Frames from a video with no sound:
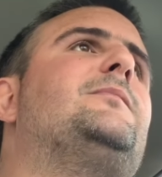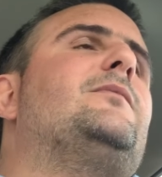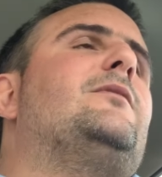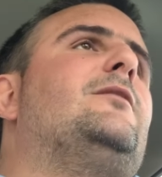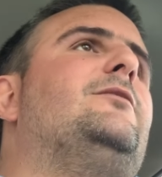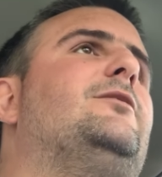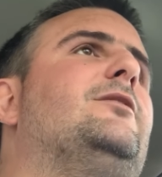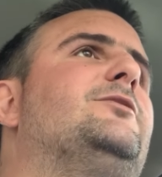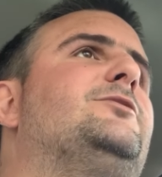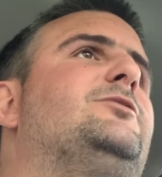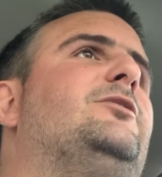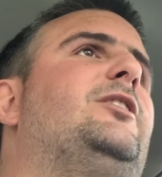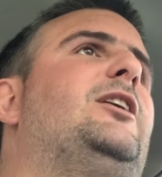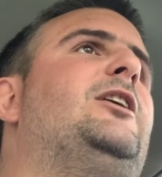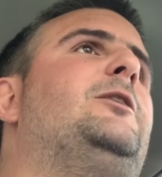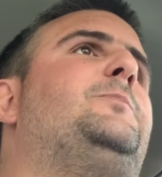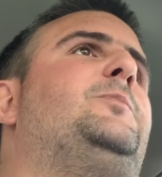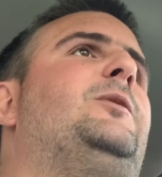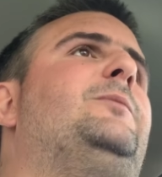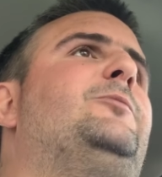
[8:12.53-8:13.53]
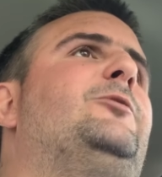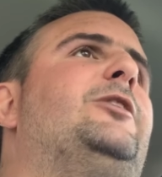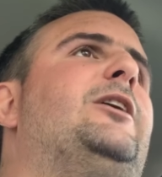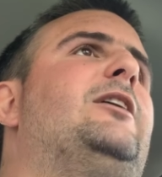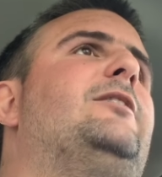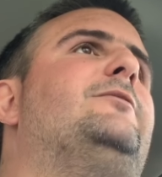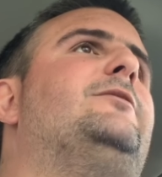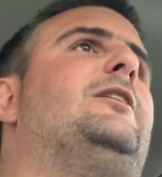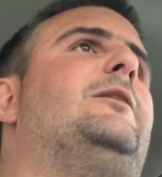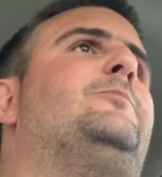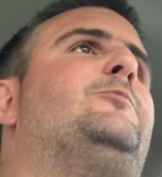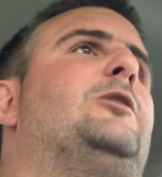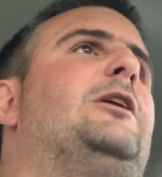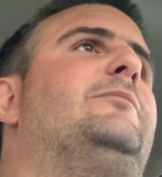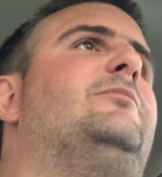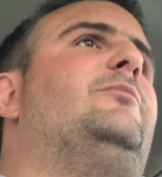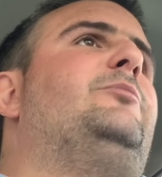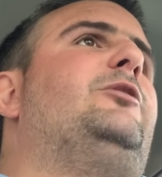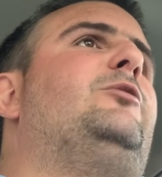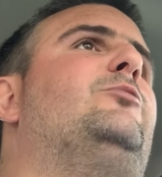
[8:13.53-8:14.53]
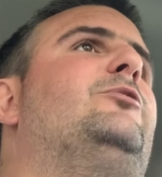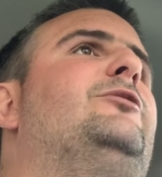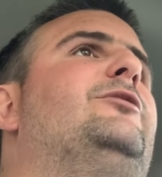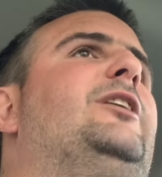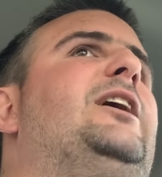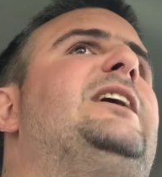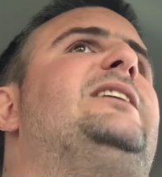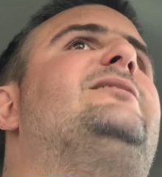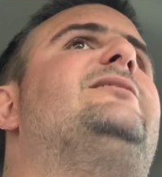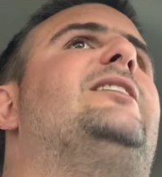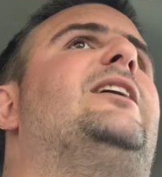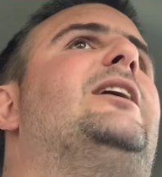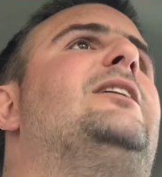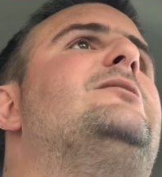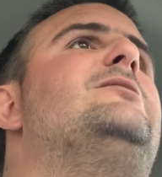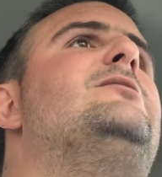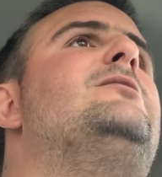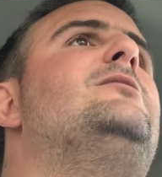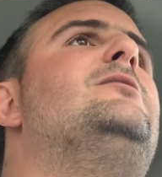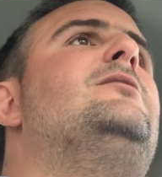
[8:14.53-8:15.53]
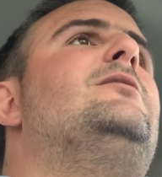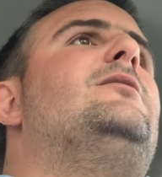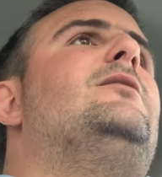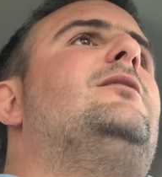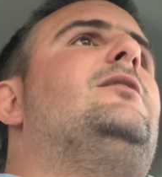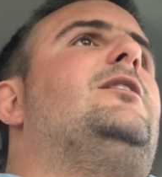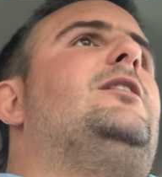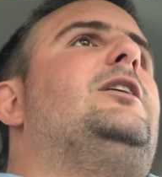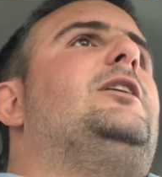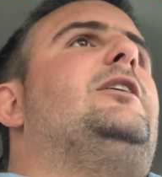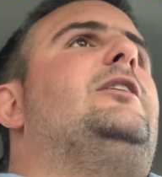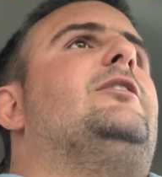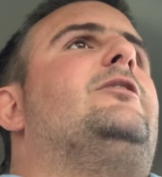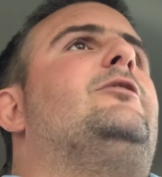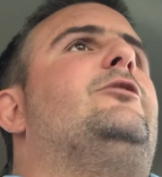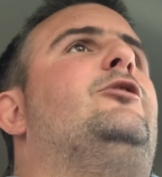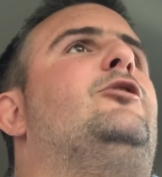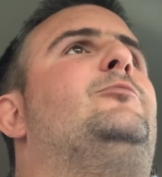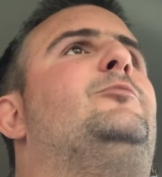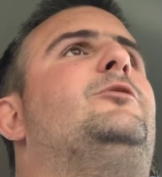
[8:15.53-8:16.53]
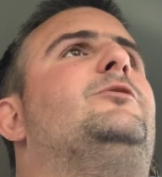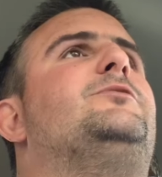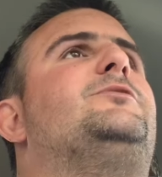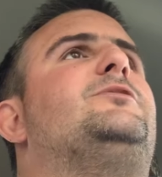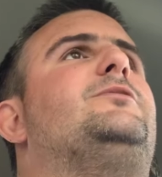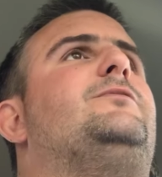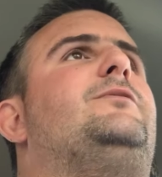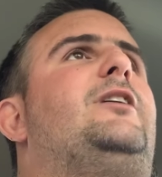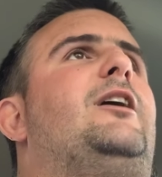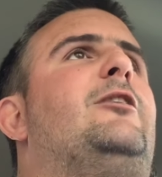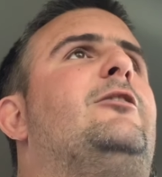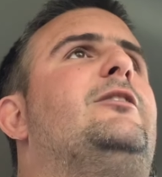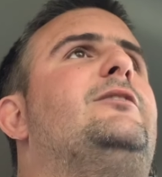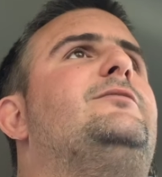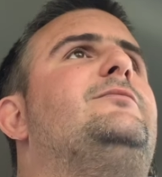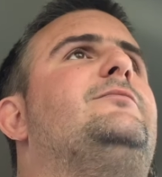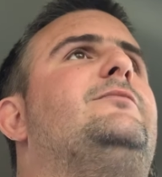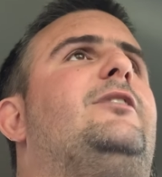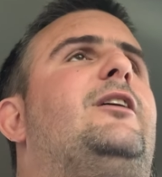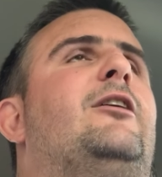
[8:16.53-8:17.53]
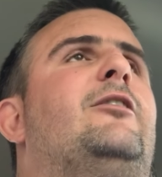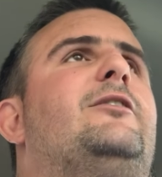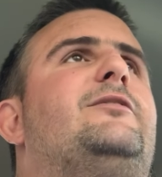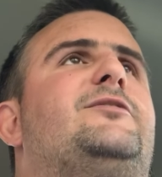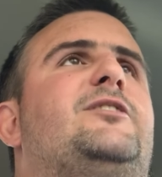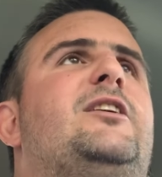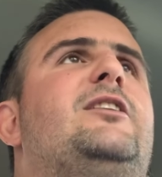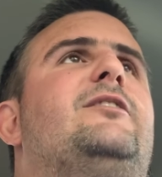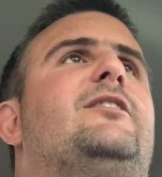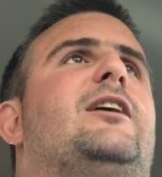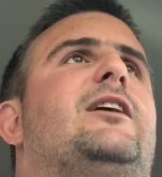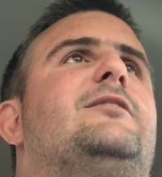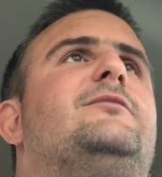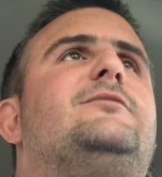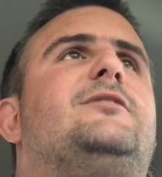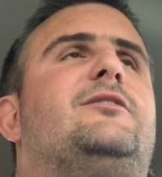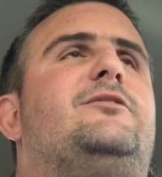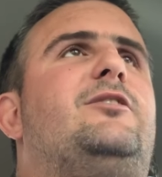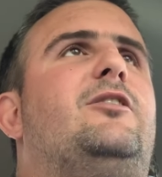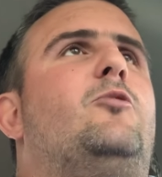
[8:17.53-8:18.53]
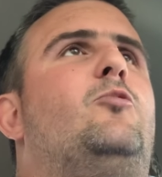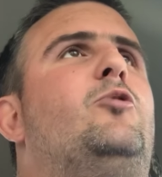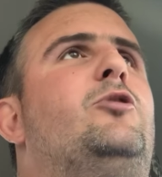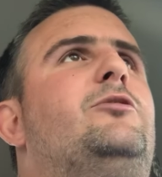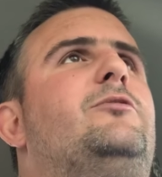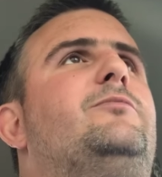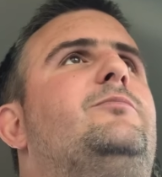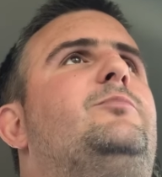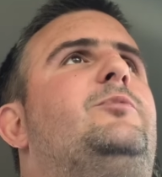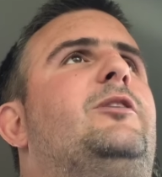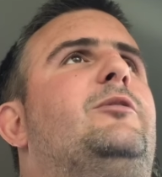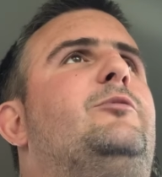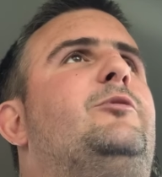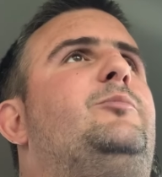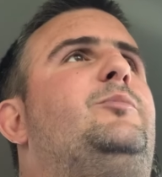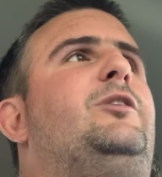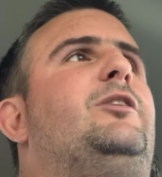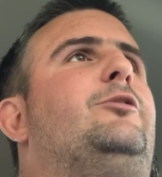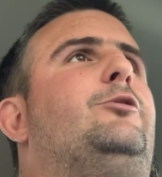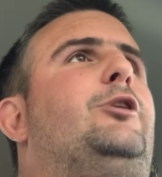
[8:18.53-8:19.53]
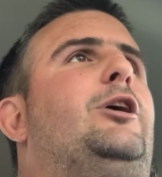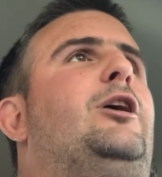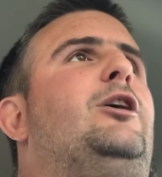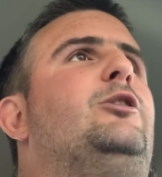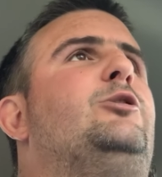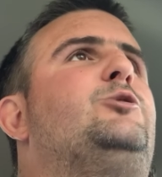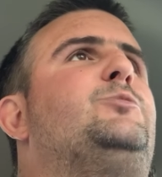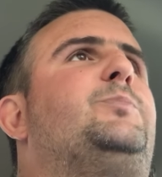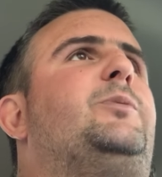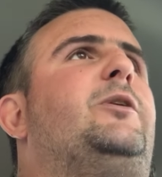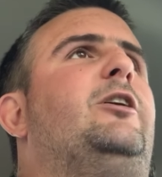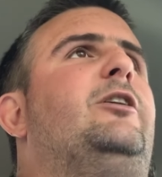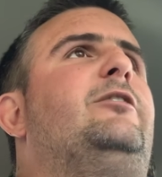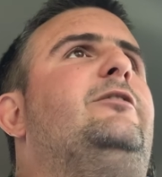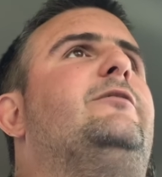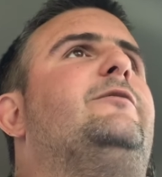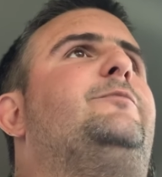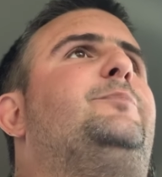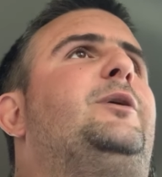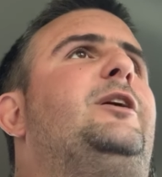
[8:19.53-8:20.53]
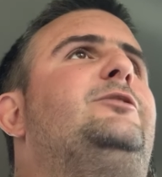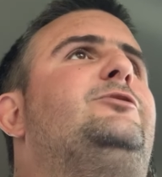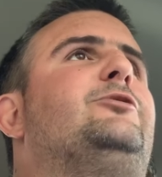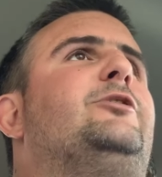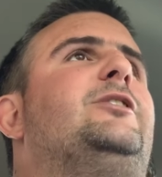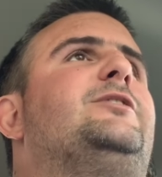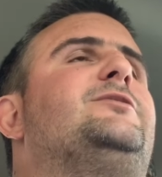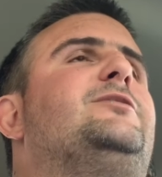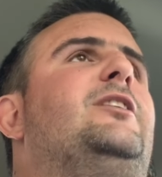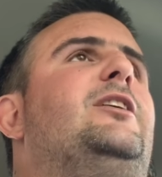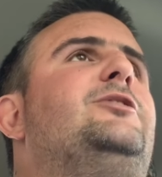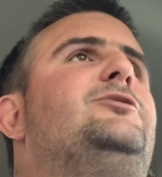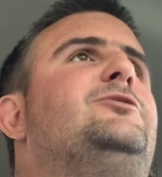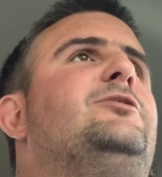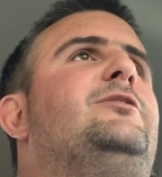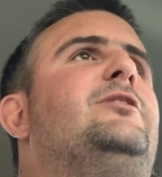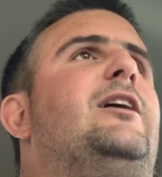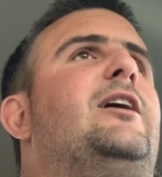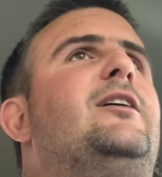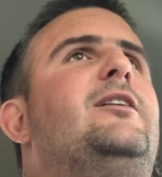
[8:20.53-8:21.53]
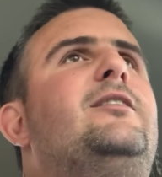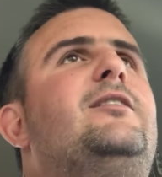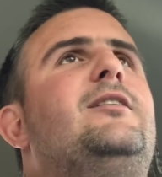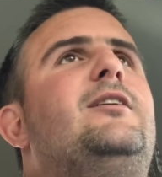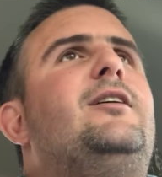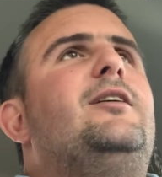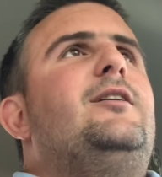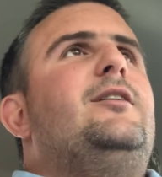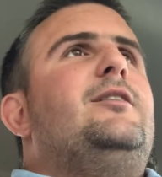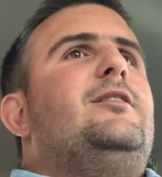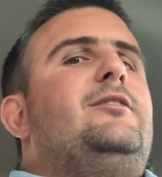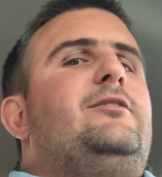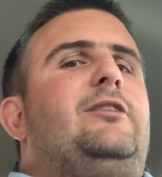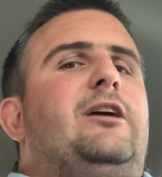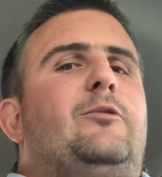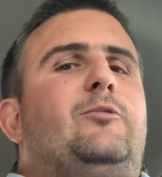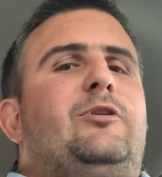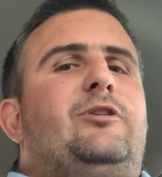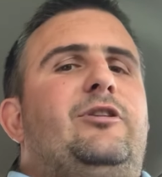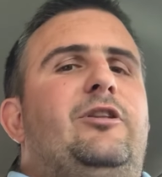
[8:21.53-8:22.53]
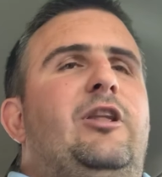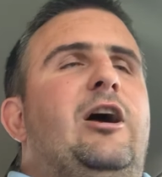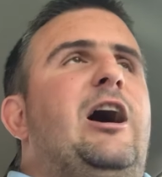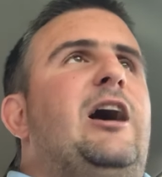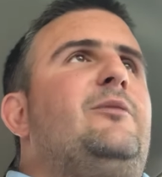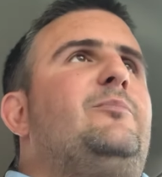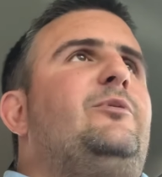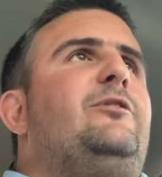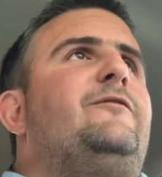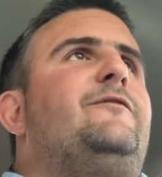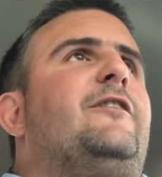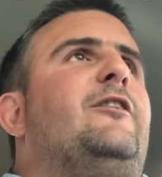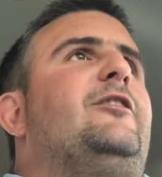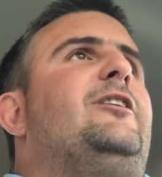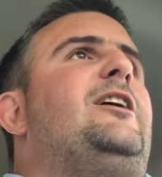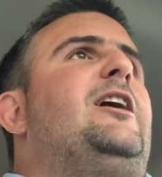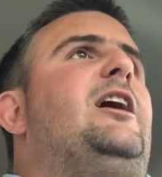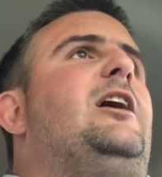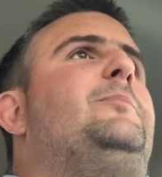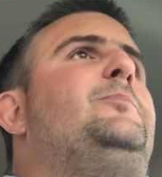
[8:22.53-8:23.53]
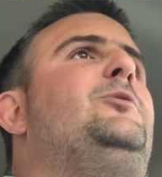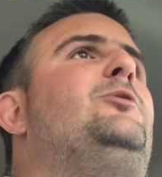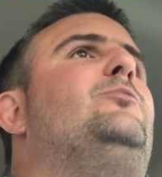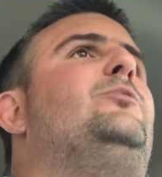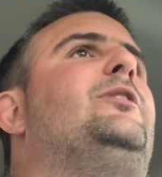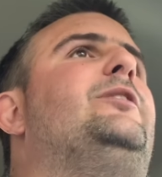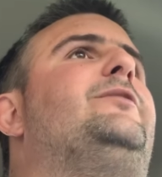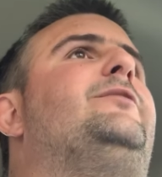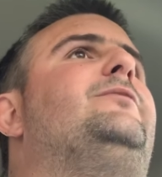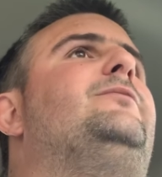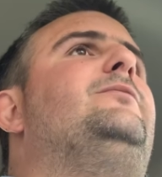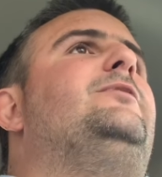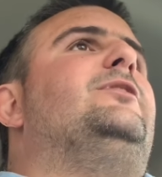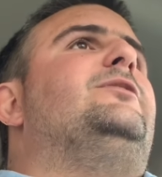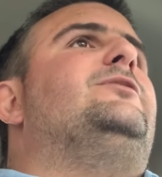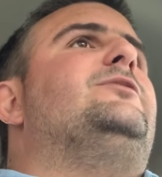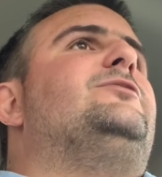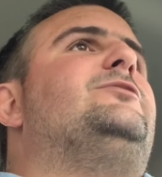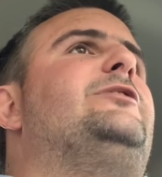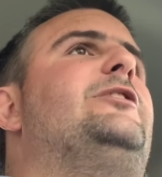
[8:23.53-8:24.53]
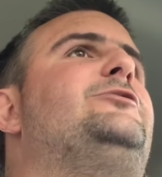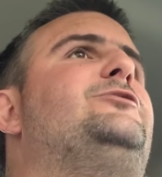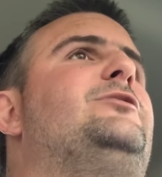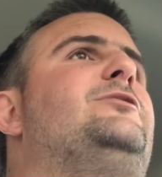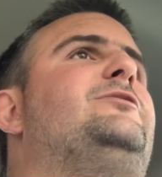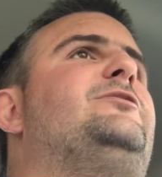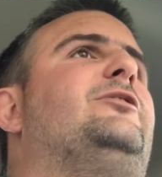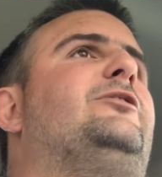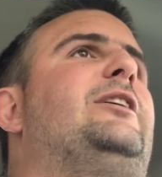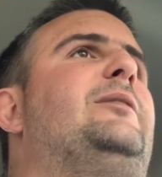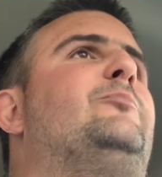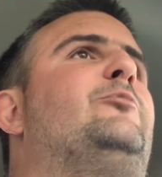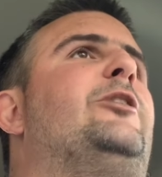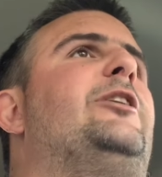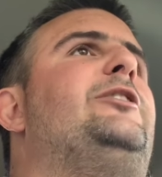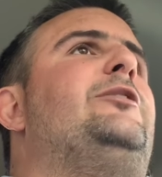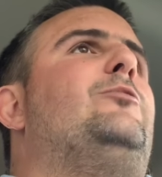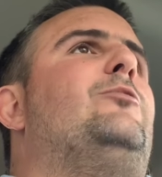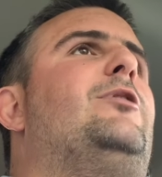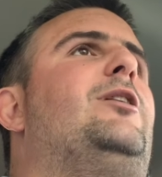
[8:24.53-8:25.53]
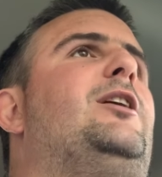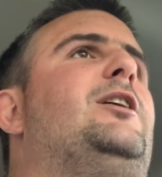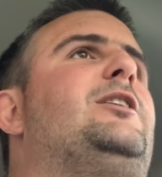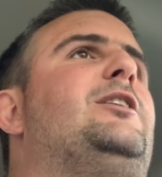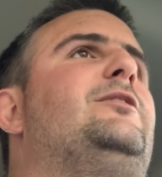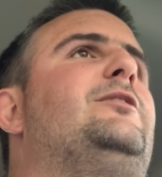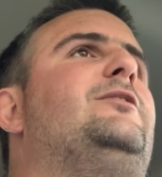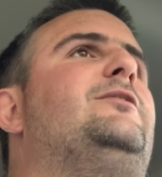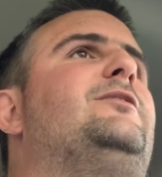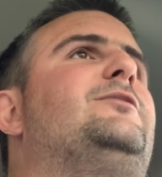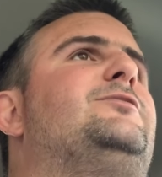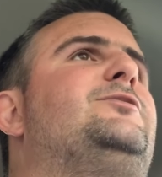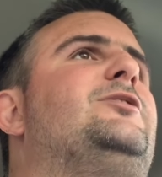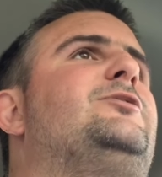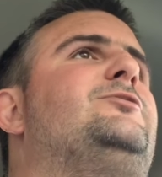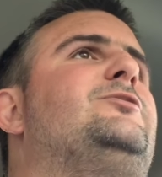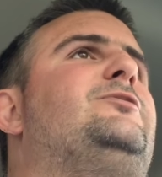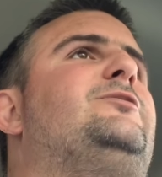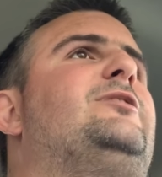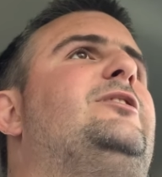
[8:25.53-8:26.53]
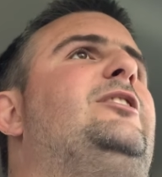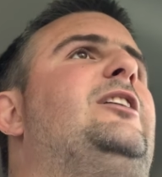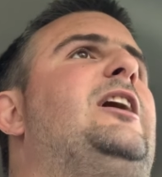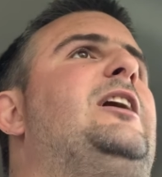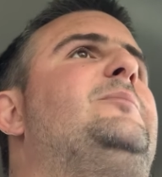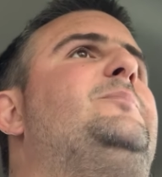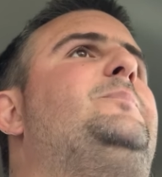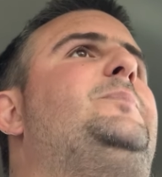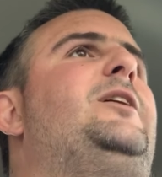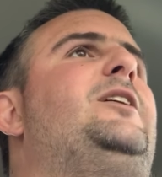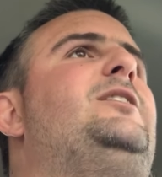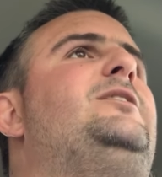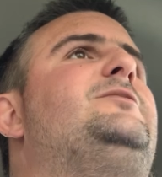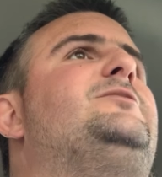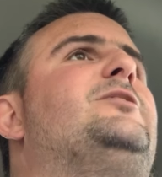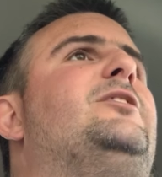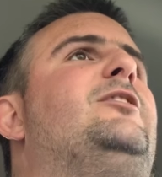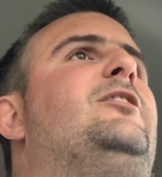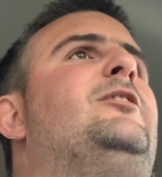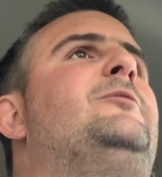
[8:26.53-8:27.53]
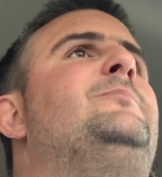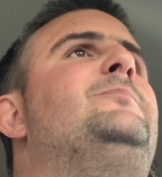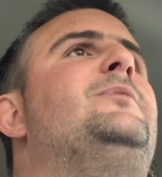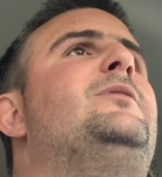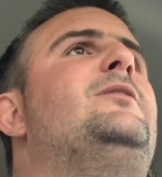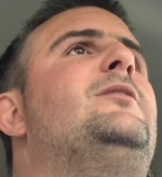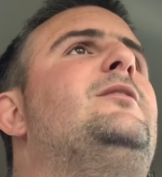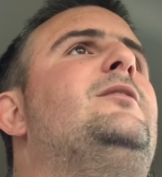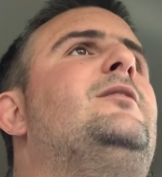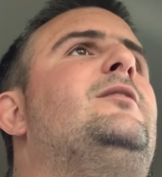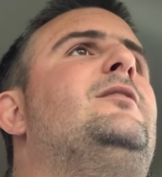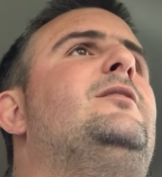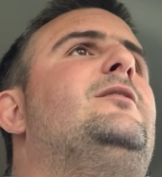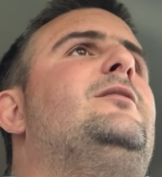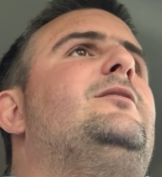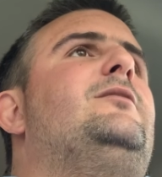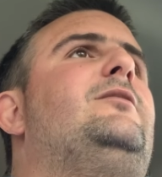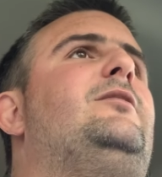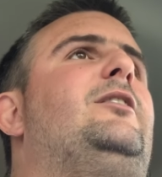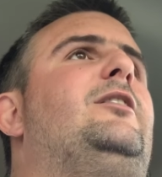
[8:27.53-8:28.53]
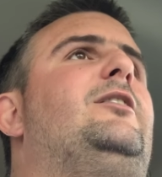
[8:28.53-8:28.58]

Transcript: There's a lot of people that probably wouldn't like that. I could almost guarantee that there would be a large part of Patriots Nation that would not be very happy with the decision to let Brady walk and the decision to not pay Tom.